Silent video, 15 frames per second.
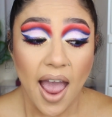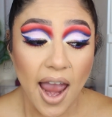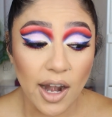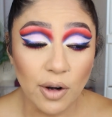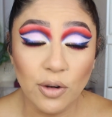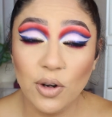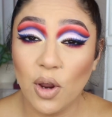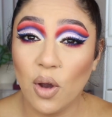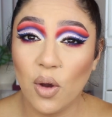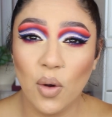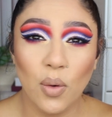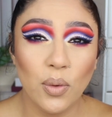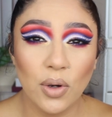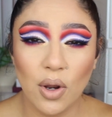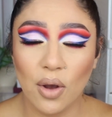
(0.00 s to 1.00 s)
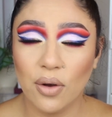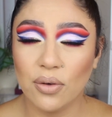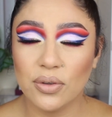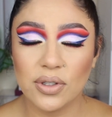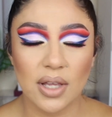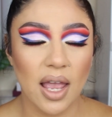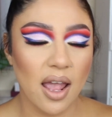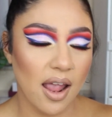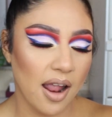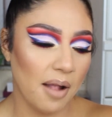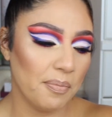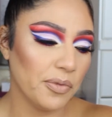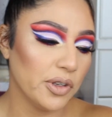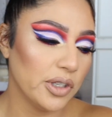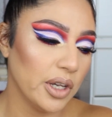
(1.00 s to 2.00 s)
I don't know, who knows.
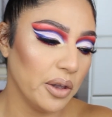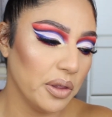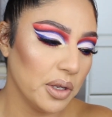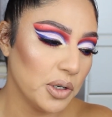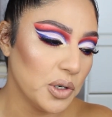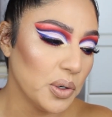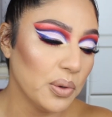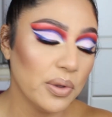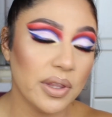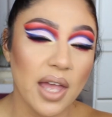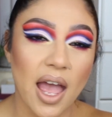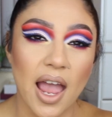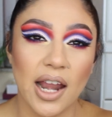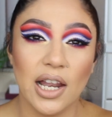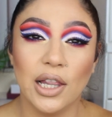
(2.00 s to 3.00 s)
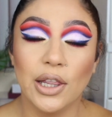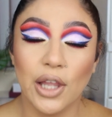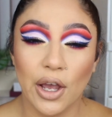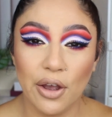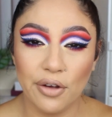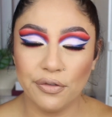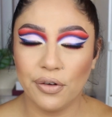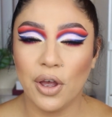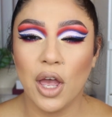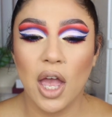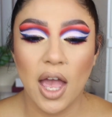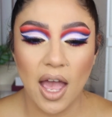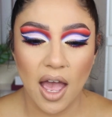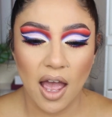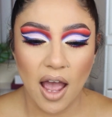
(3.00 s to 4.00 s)
And to tell you the truth, I love
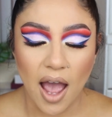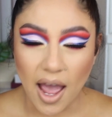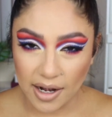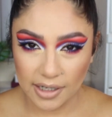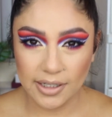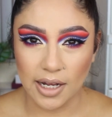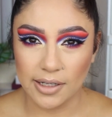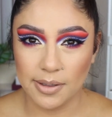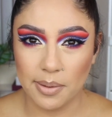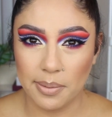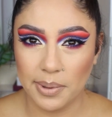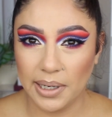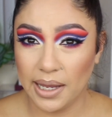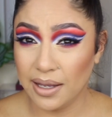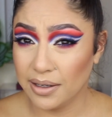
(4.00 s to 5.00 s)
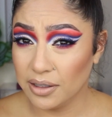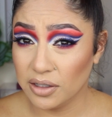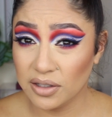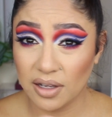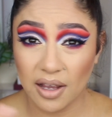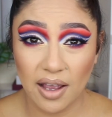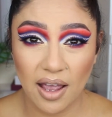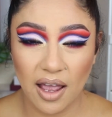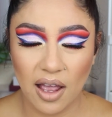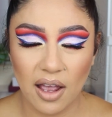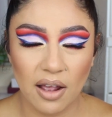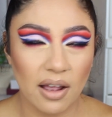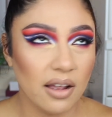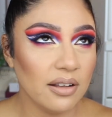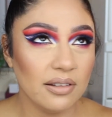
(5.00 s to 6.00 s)
Anastasia Beverly Hills.
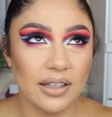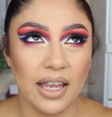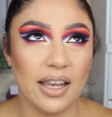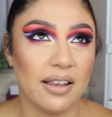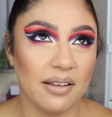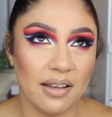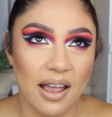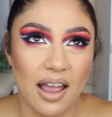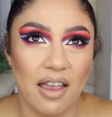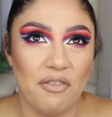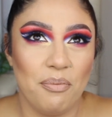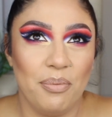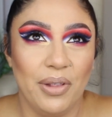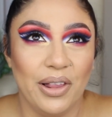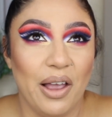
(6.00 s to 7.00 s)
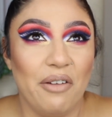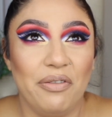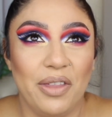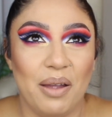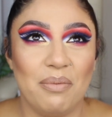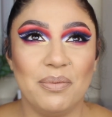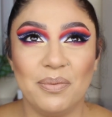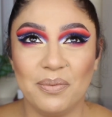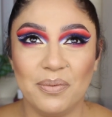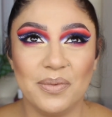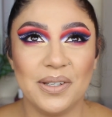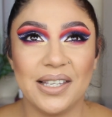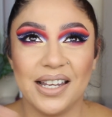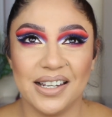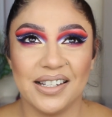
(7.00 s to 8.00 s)
Like, I love them
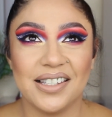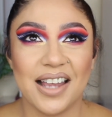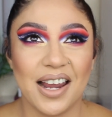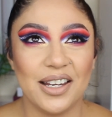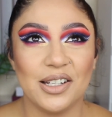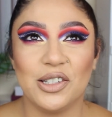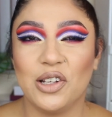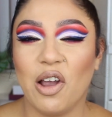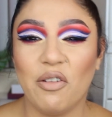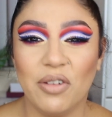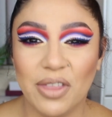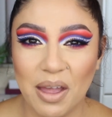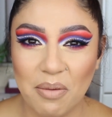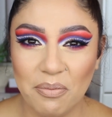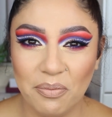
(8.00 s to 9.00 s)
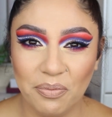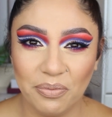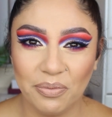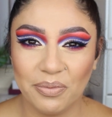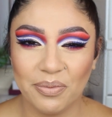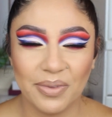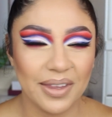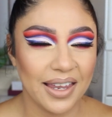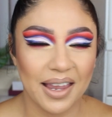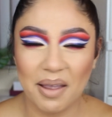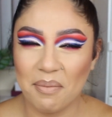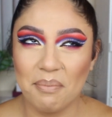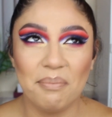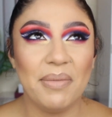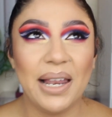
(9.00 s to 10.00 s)
since I discovered them
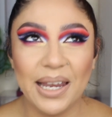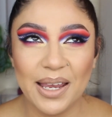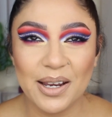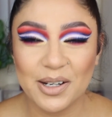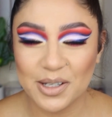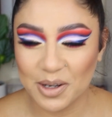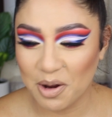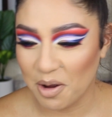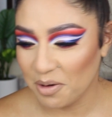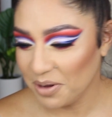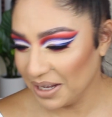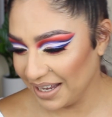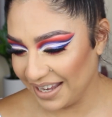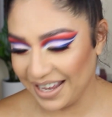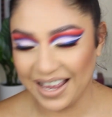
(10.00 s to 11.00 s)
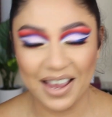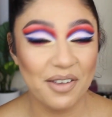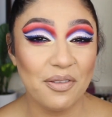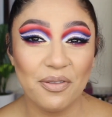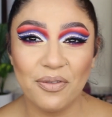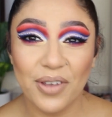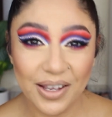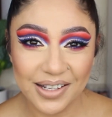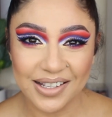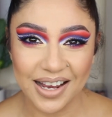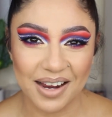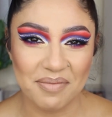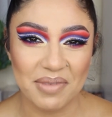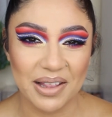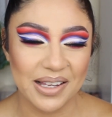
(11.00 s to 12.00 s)
a million years ago. Feels
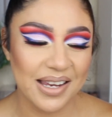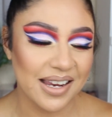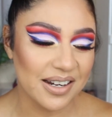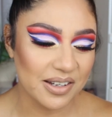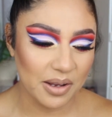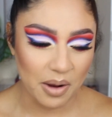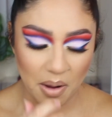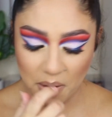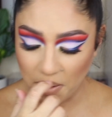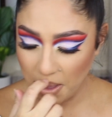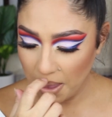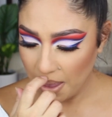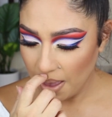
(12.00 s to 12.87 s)
like a million years ago.